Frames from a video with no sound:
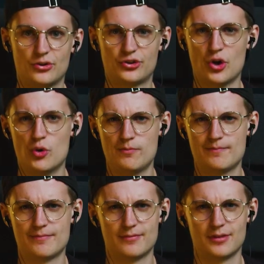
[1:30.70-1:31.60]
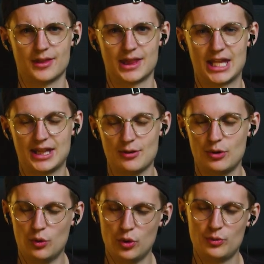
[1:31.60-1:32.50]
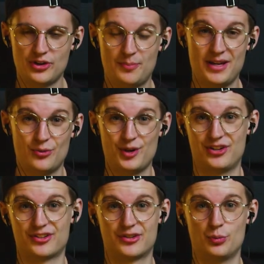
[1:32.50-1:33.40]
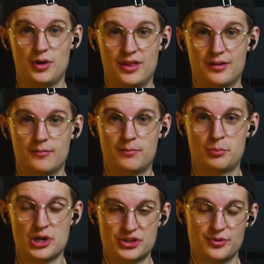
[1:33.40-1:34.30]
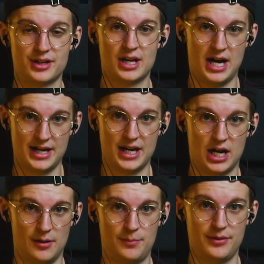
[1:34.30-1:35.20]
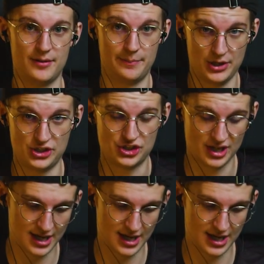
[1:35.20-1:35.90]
So there will always be risks with pressuring high up the pitch,